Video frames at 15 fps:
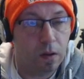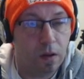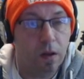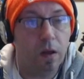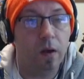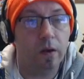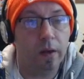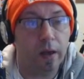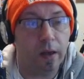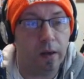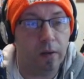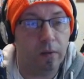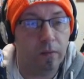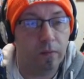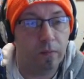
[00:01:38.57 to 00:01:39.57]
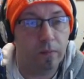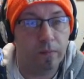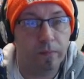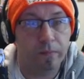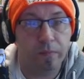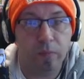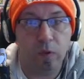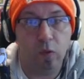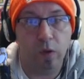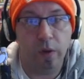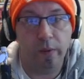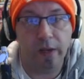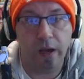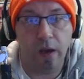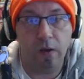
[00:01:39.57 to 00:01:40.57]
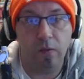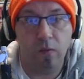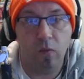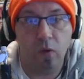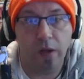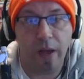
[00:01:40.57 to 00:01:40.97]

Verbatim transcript: today. Okay. Oh, here we go. What